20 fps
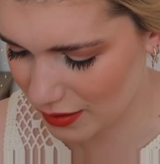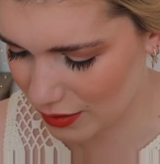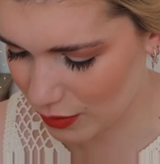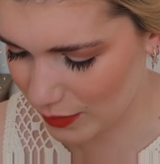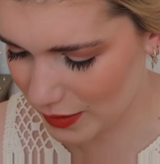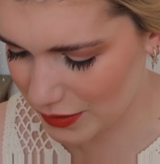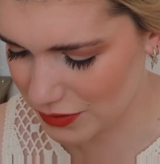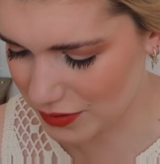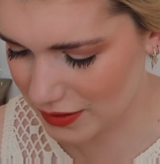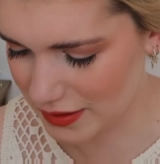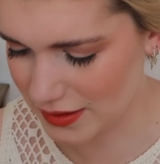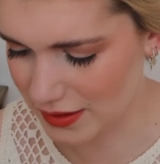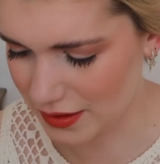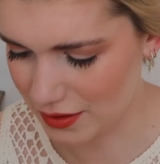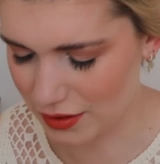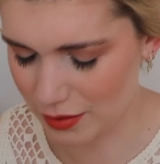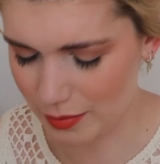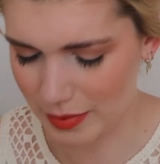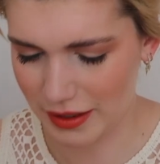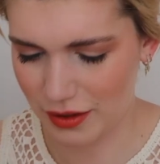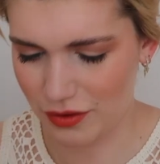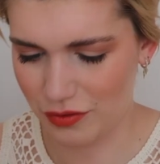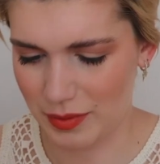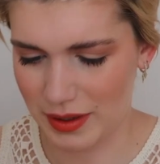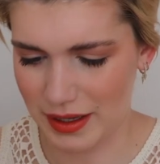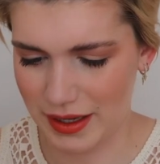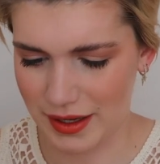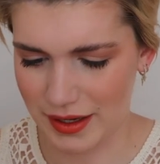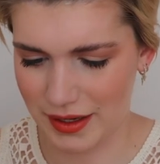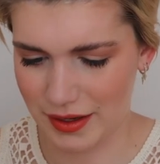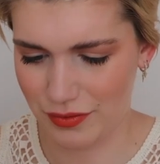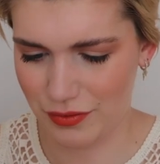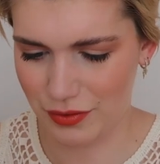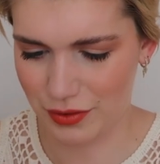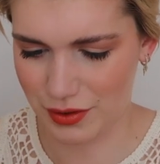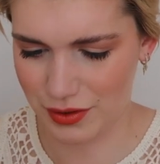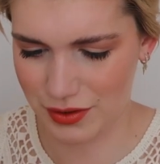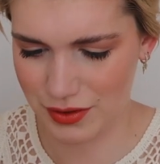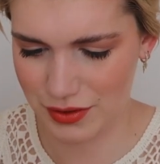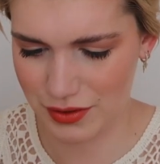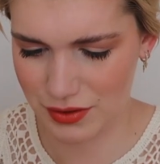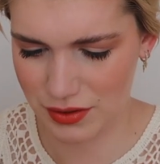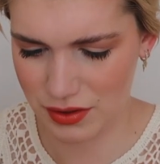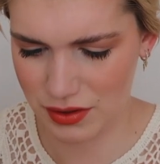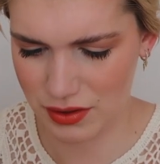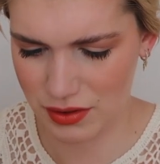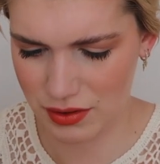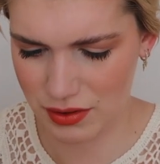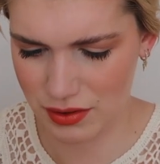going to test it on the back of my hand first.